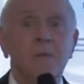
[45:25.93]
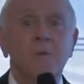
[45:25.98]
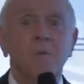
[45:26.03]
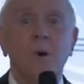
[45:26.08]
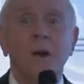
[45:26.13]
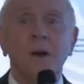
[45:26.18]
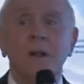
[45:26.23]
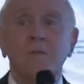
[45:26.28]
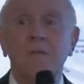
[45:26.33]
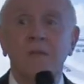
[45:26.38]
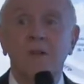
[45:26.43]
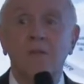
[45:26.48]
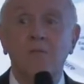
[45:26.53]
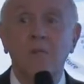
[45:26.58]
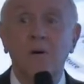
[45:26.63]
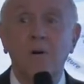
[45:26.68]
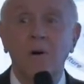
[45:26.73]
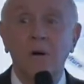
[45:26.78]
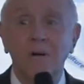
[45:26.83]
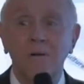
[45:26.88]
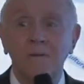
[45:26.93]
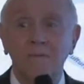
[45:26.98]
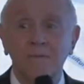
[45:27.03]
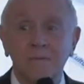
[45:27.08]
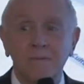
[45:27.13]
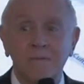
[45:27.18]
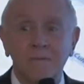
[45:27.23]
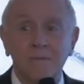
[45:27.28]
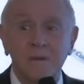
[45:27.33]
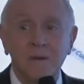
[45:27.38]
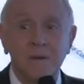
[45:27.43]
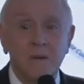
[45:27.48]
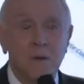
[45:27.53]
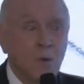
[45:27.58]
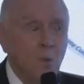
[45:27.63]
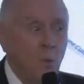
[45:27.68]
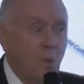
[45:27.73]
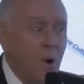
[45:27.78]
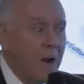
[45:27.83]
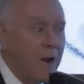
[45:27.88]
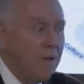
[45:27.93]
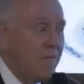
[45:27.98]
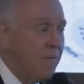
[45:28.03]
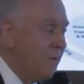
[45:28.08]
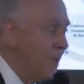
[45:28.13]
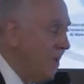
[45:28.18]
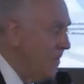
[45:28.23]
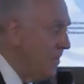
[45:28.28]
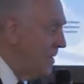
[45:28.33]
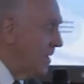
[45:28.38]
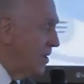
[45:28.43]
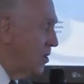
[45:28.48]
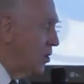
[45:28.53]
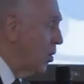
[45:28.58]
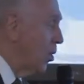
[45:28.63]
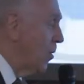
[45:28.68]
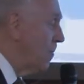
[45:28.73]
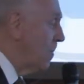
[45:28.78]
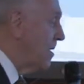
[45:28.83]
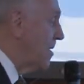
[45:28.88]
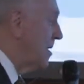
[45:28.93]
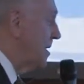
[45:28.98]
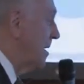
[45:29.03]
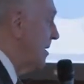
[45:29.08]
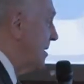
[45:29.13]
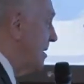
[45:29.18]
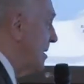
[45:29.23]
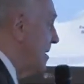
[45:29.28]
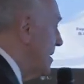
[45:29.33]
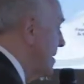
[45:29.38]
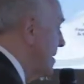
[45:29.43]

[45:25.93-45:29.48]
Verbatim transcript: what if they're wrong? What if people interpret this